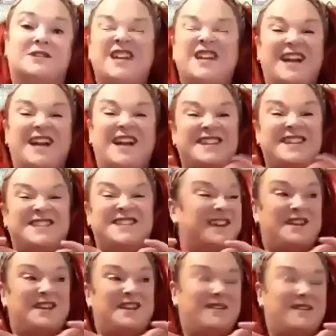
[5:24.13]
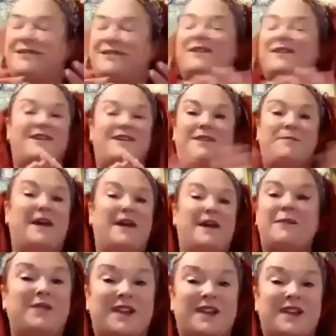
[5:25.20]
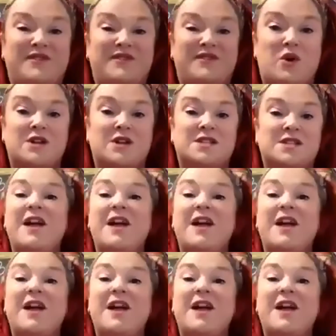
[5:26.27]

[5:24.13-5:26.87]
into a pair of plus fours